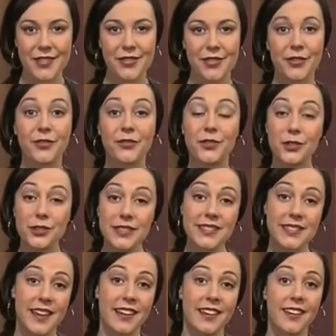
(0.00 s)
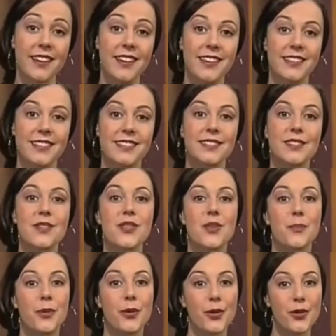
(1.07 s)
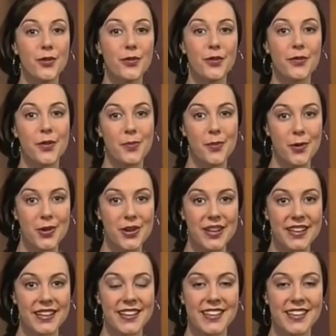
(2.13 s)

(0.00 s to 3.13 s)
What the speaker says: The full saying is, the proof of the pudding